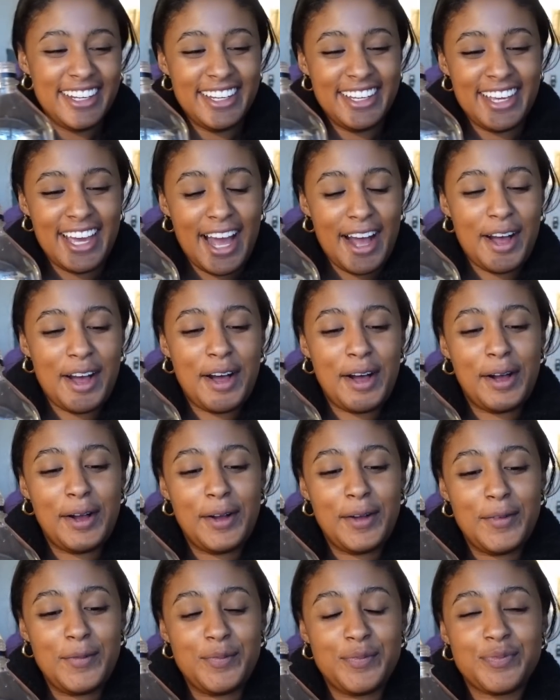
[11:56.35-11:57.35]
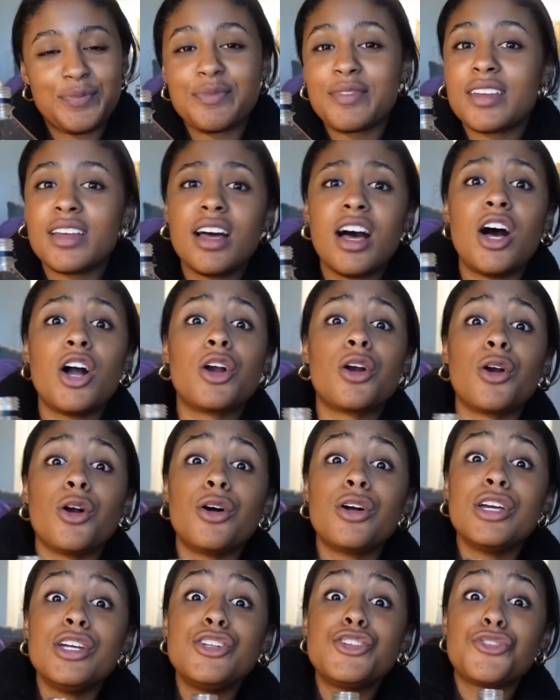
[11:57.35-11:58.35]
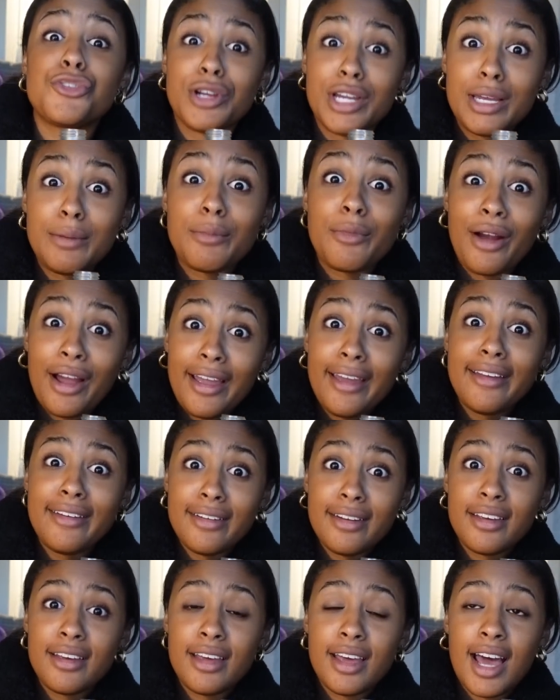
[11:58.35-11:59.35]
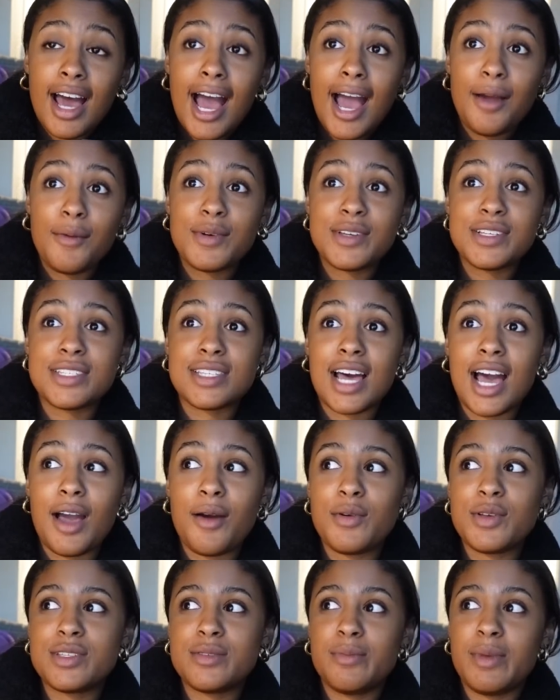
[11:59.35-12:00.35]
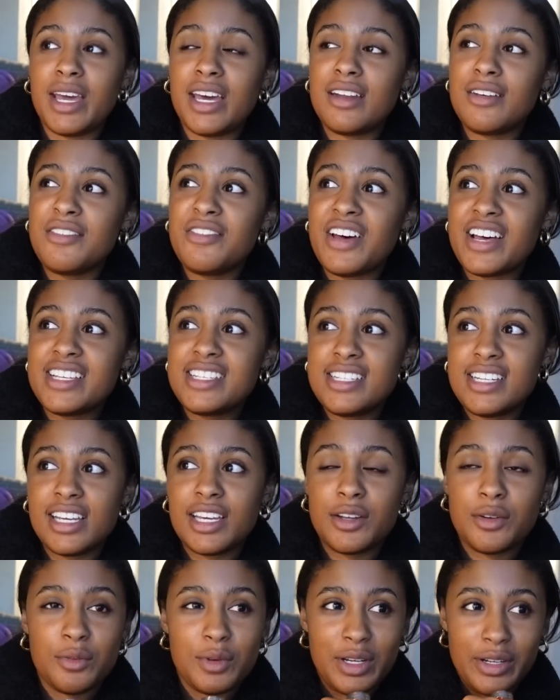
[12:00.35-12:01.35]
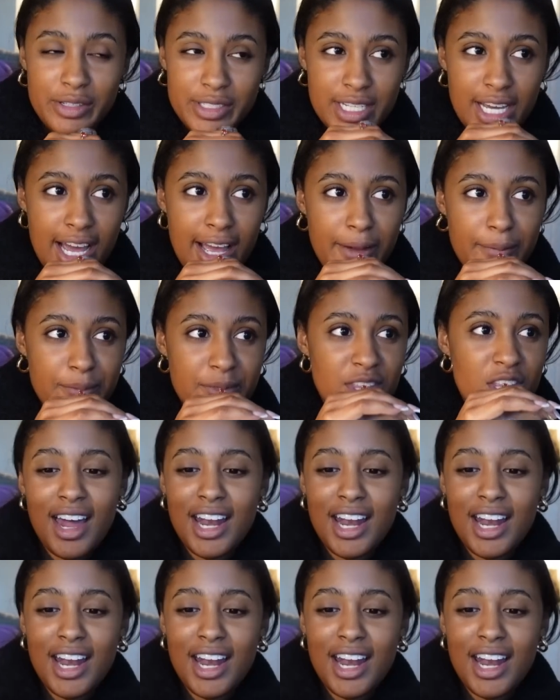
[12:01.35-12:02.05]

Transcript: Yeah, a girl can dream, right? I was manifesting in real time.